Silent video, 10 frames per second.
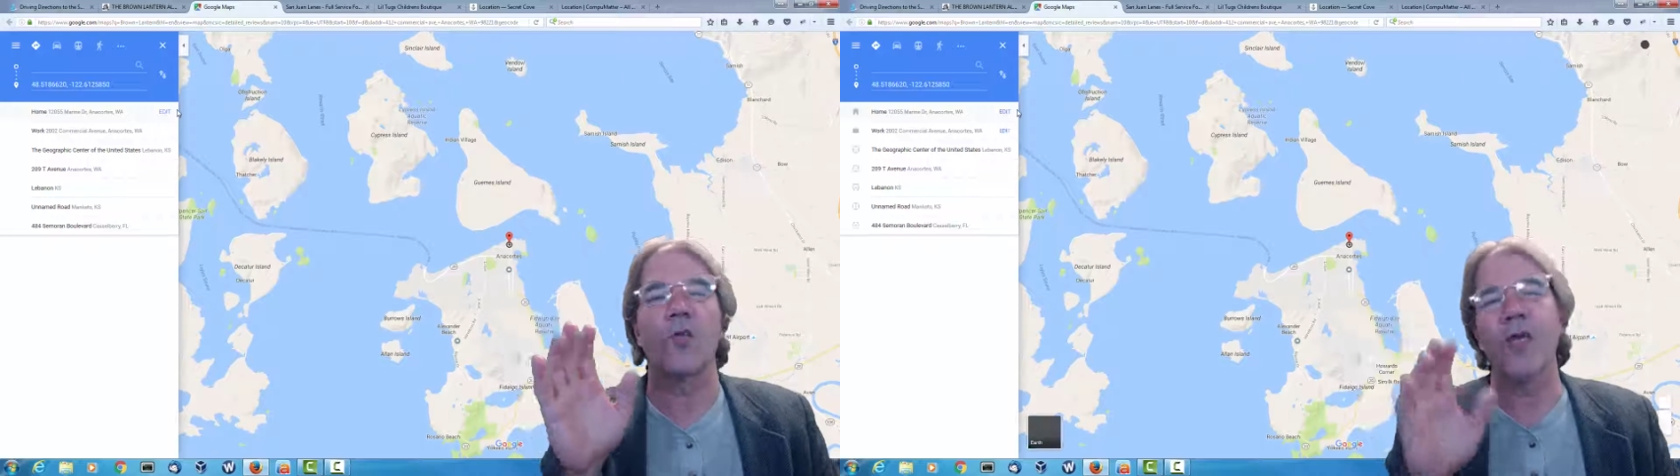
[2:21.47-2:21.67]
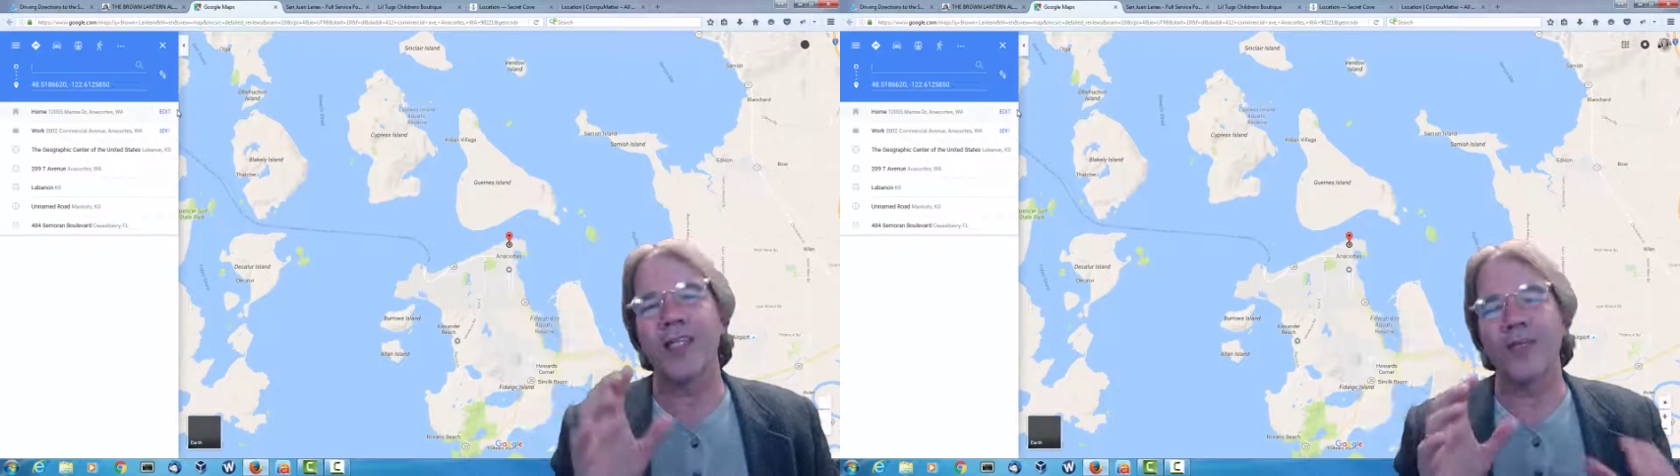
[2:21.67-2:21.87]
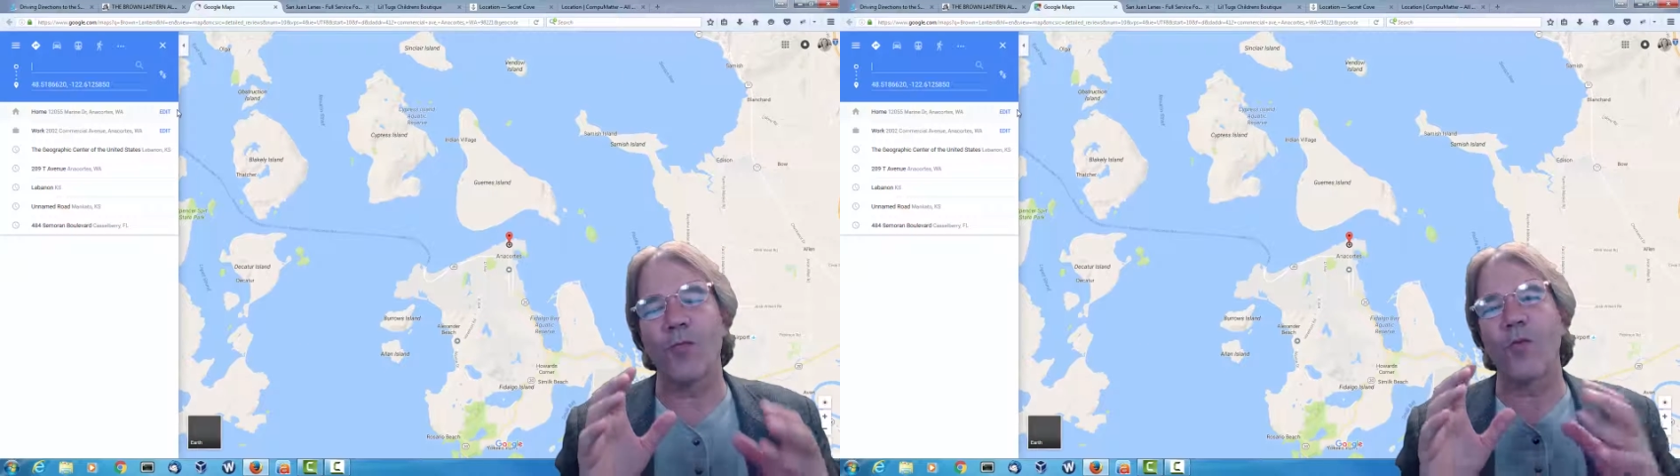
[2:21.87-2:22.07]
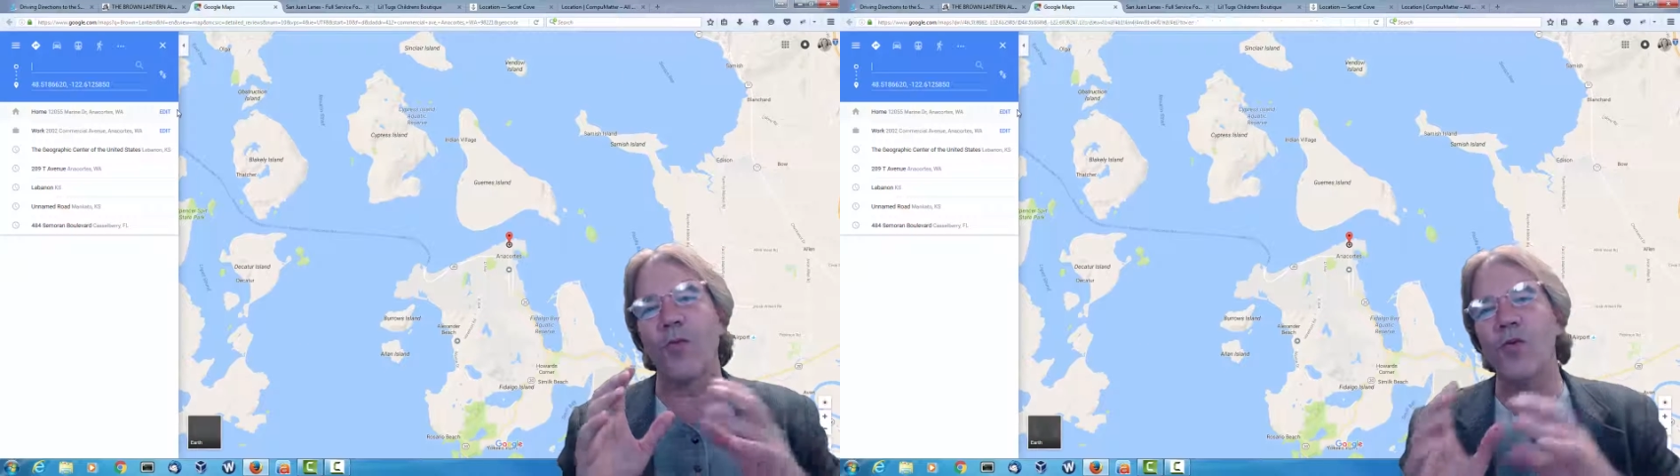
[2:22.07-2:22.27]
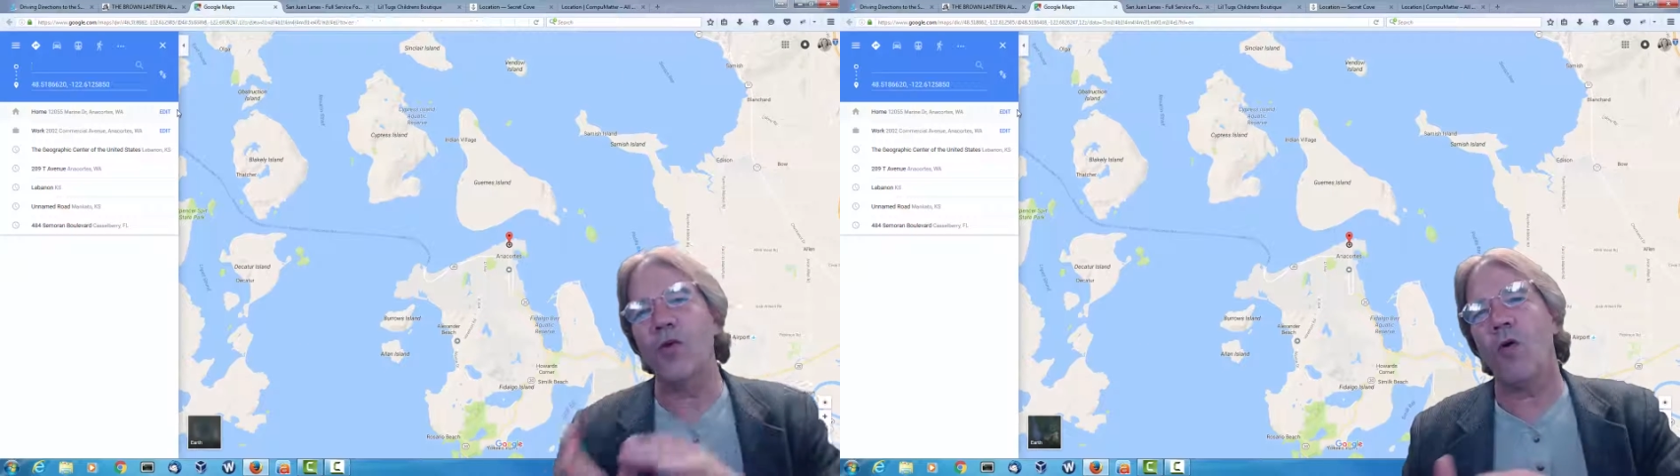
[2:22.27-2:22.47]

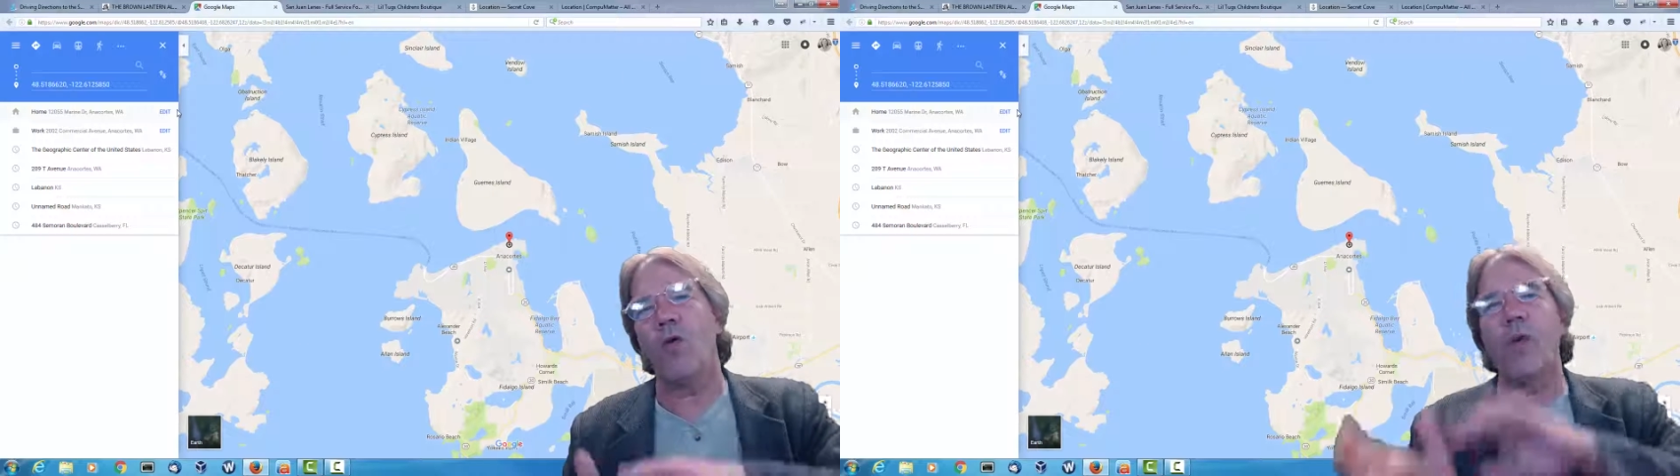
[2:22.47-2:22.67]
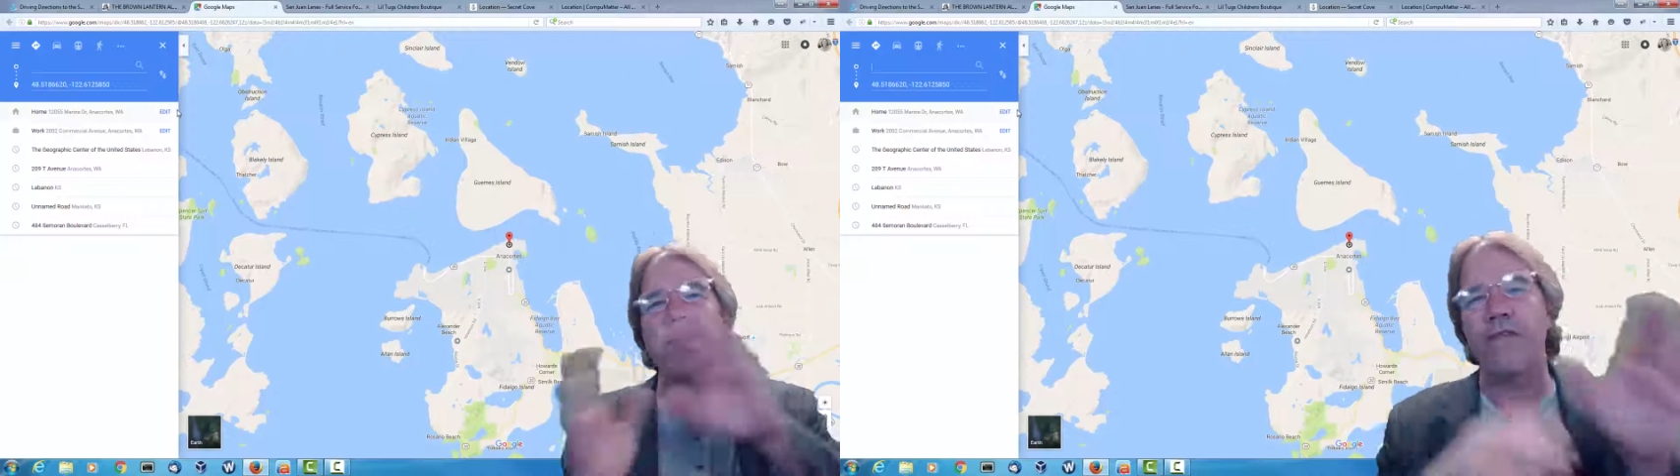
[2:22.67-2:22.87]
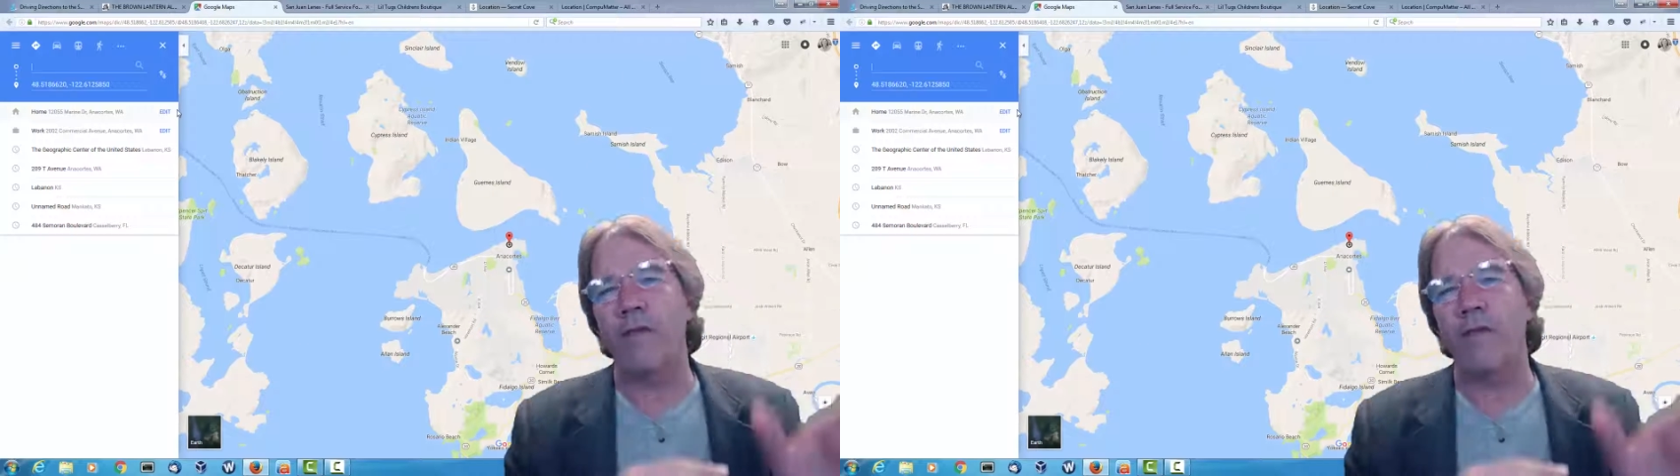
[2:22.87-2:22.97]
when you go away